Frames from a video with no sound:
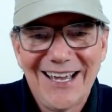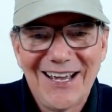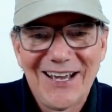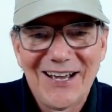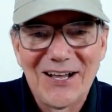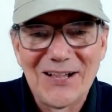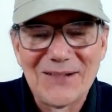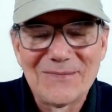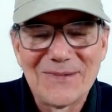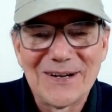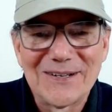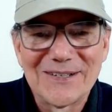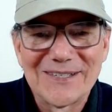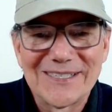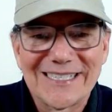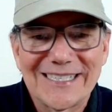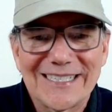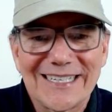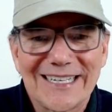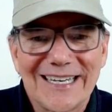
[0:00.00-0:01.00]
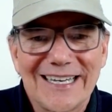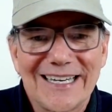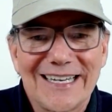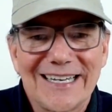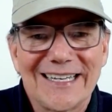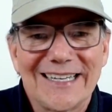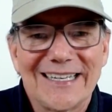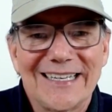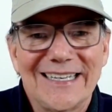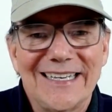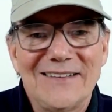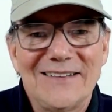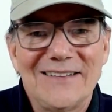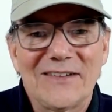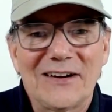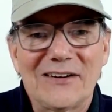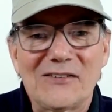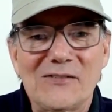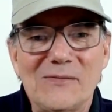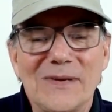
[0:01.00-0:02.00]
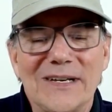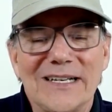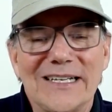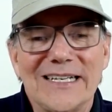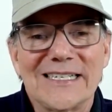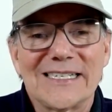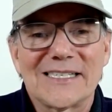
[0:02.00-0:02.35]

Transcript: almost invariably.